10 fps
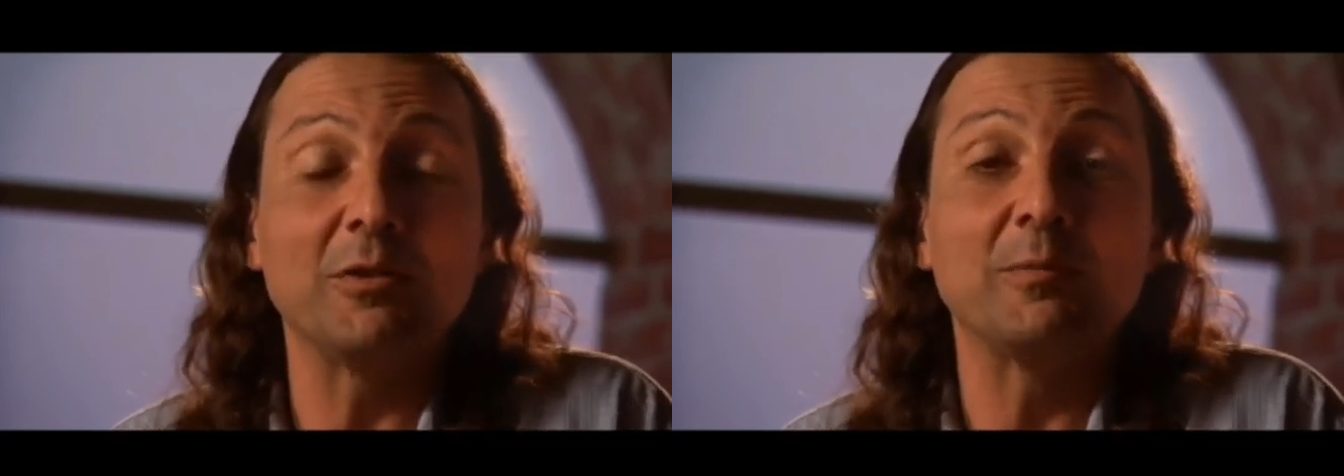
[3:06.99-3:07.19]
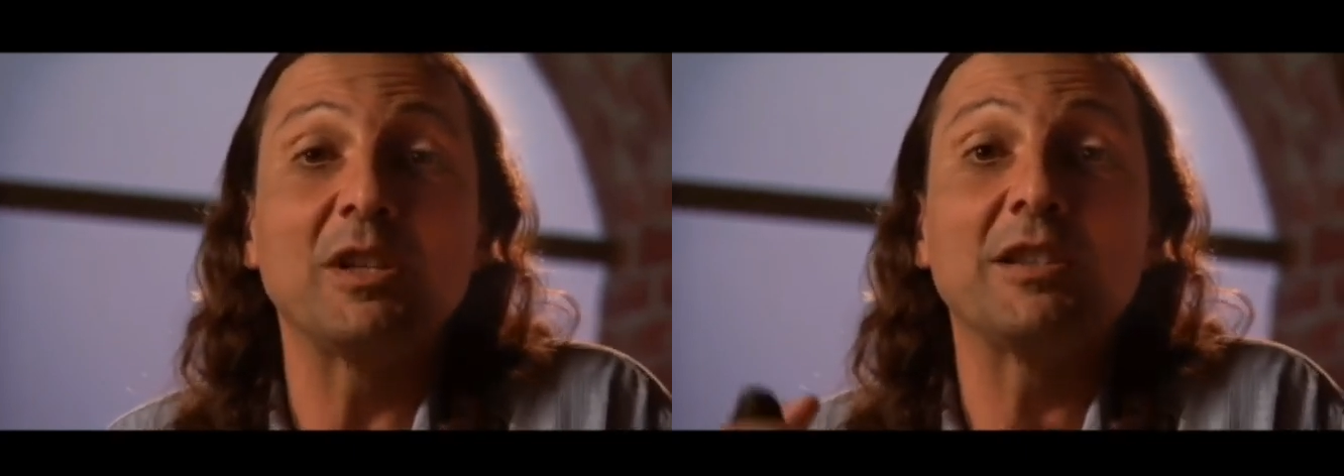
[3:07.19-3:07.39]

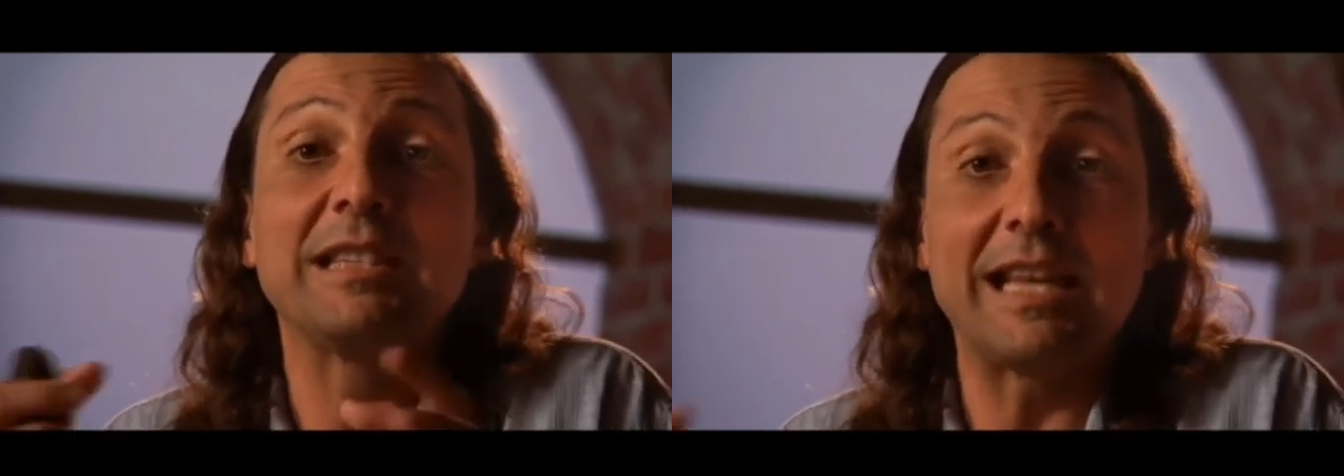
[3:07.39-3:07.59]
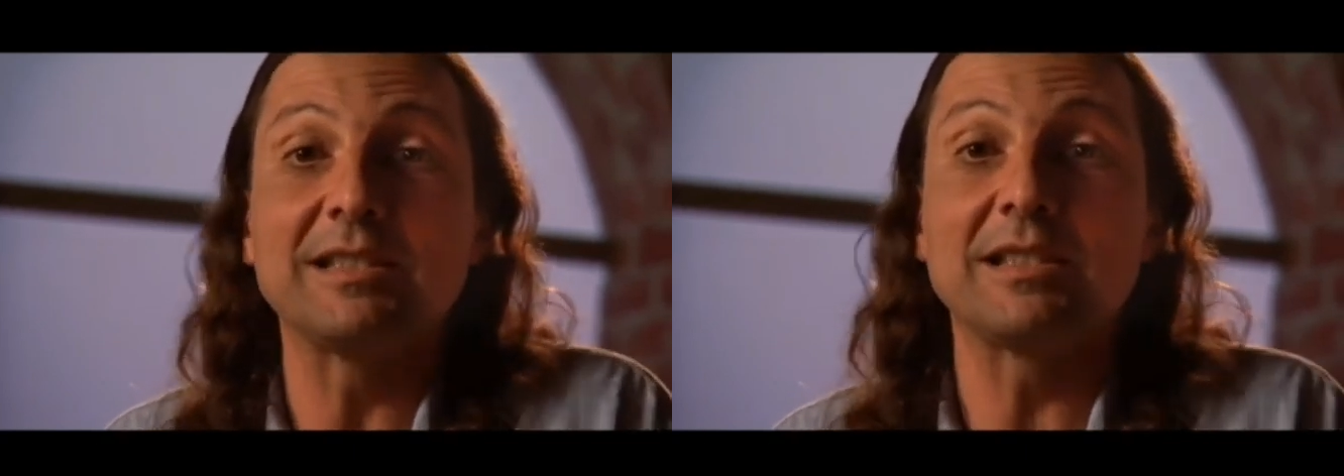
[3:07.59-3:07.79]
of the
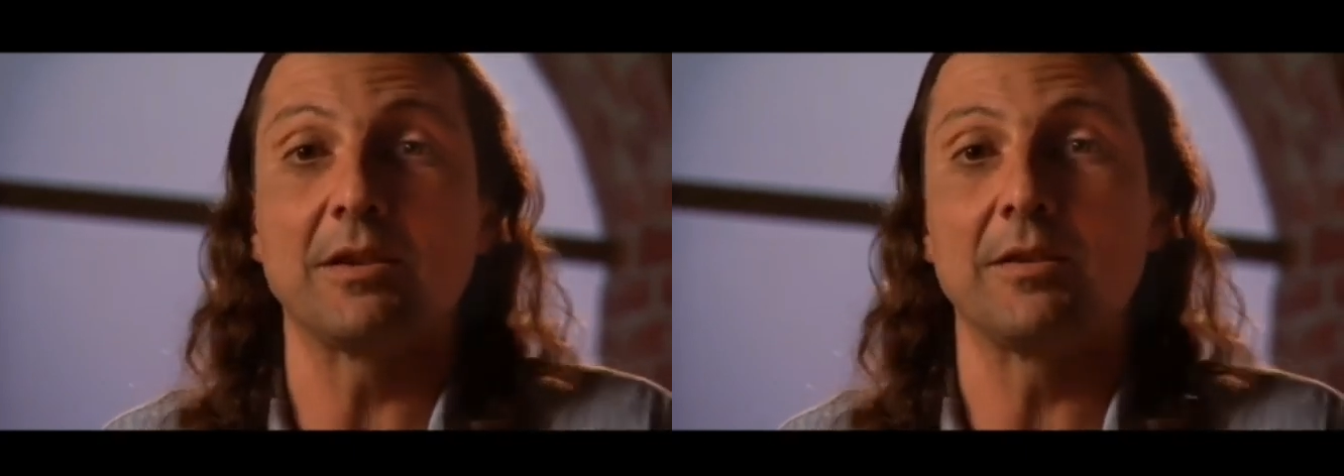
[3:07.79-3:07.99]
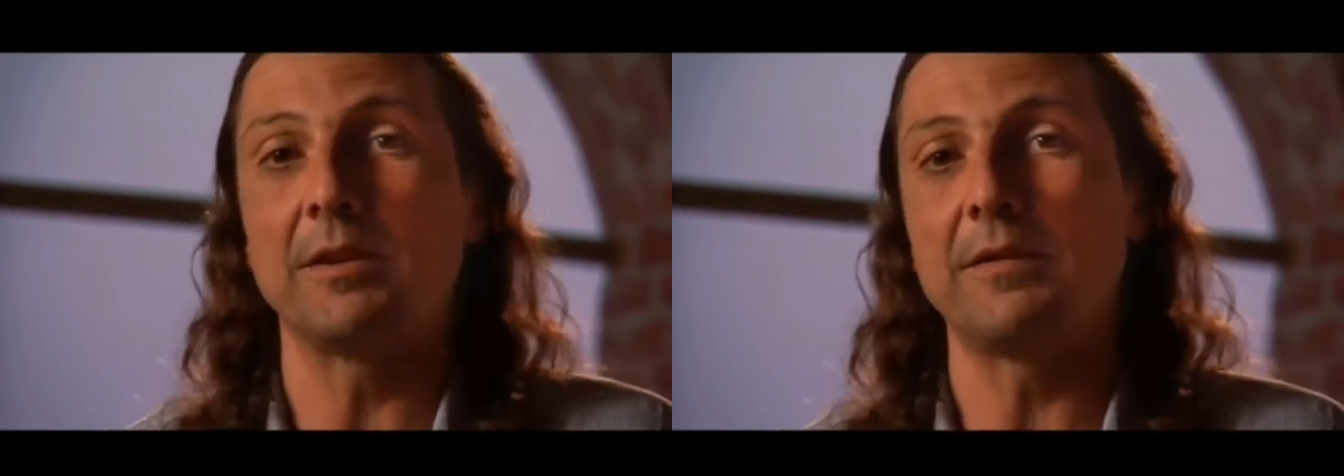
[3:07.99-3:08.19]
vacuum, the
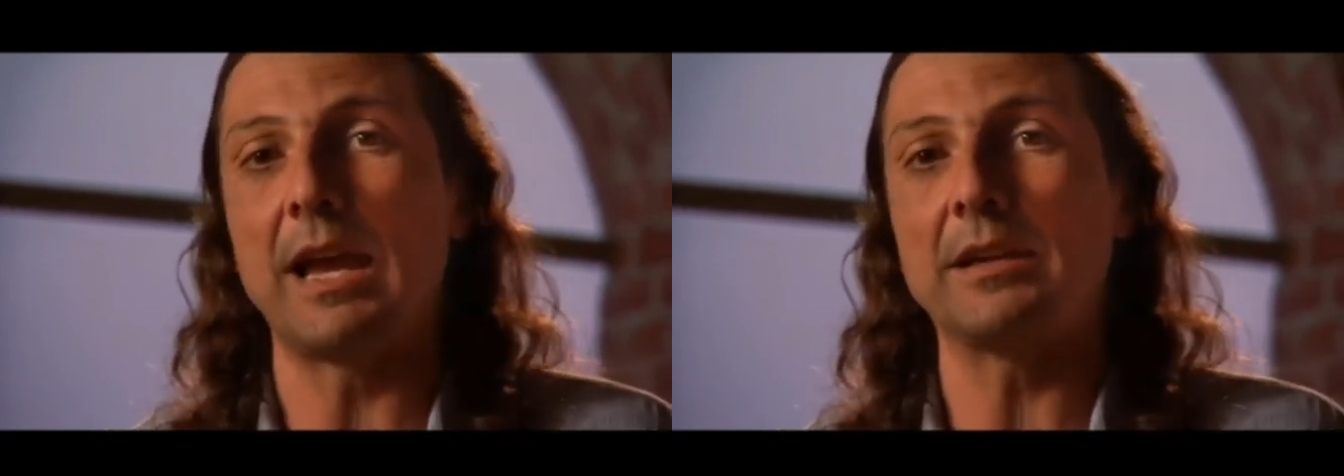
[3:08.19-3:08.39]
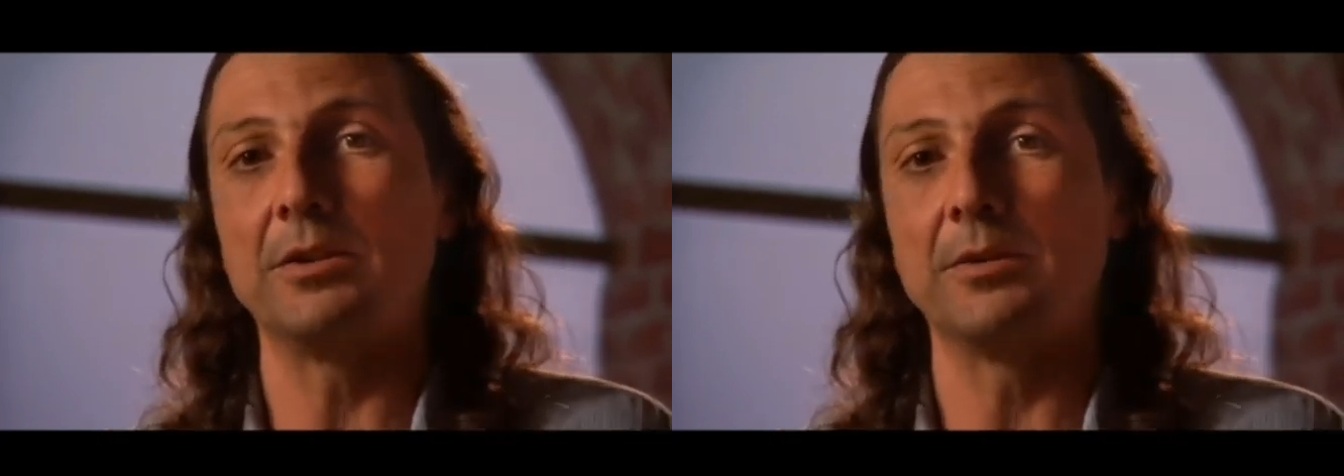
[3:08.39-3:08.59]

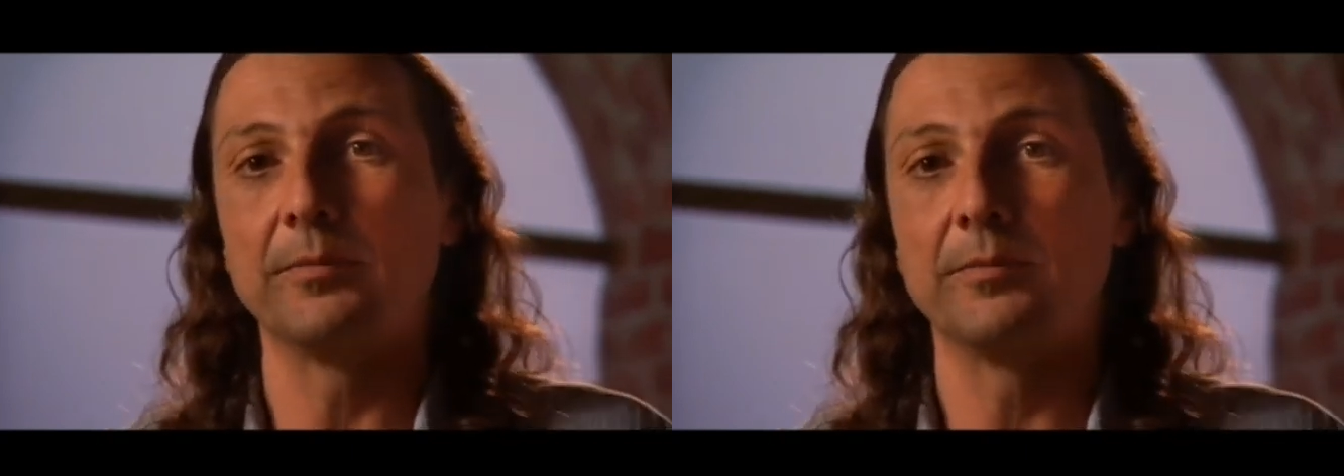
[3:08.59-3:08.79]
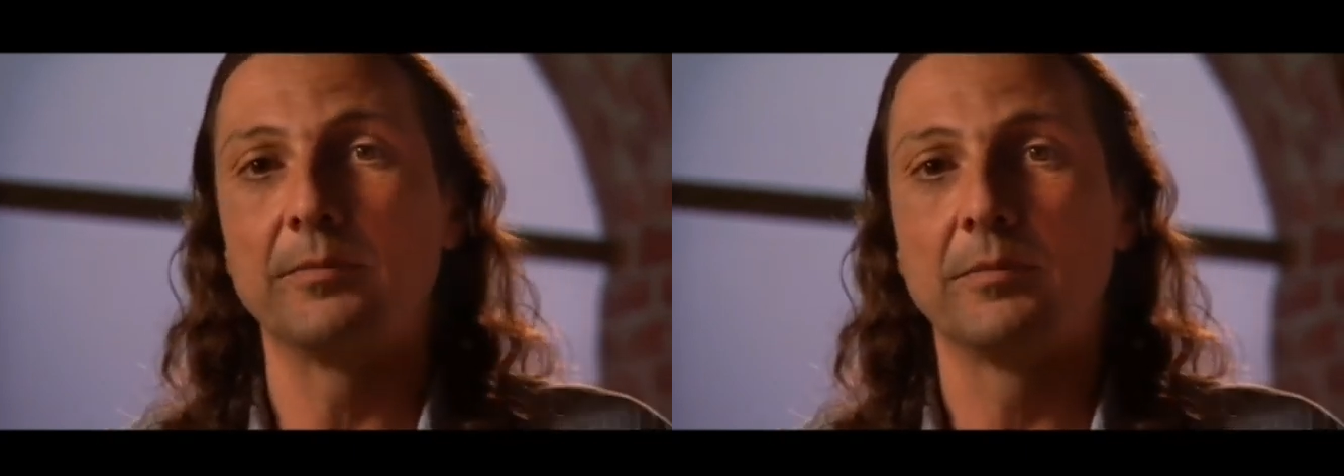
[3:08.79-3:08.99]
density of the
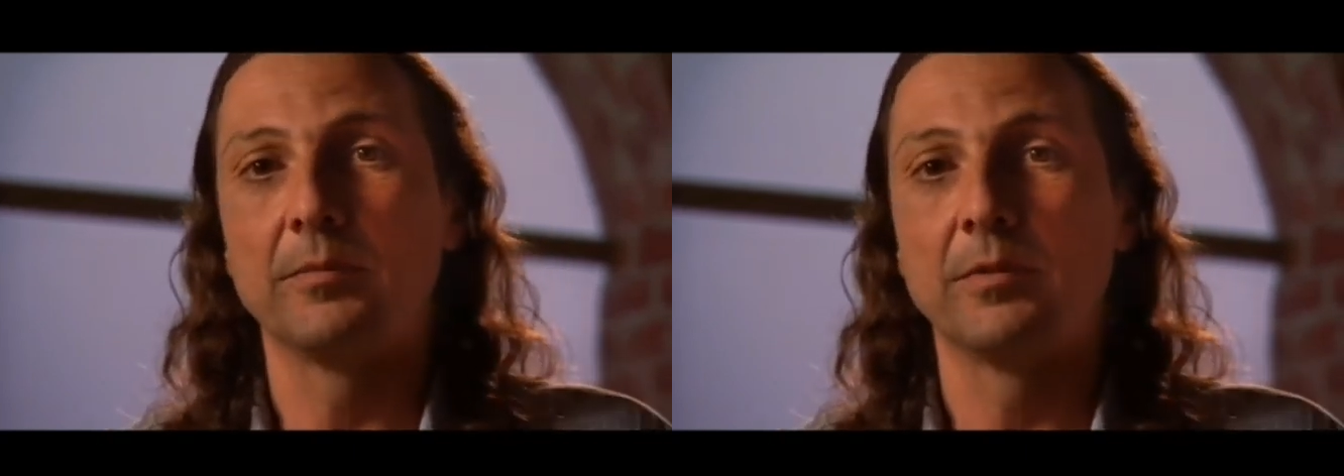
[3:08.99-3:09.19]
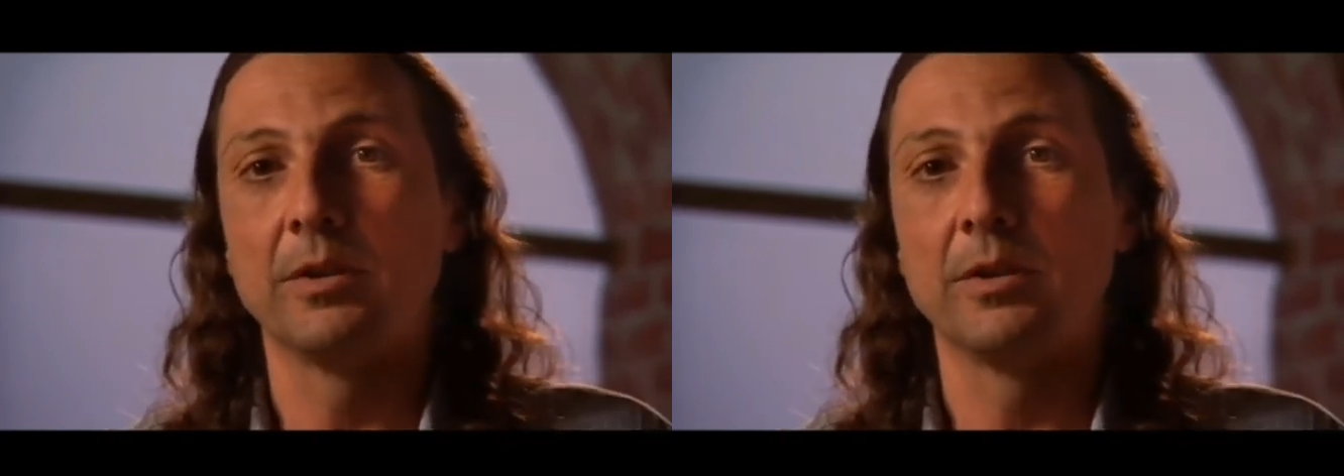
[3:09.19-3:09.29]
vacuum.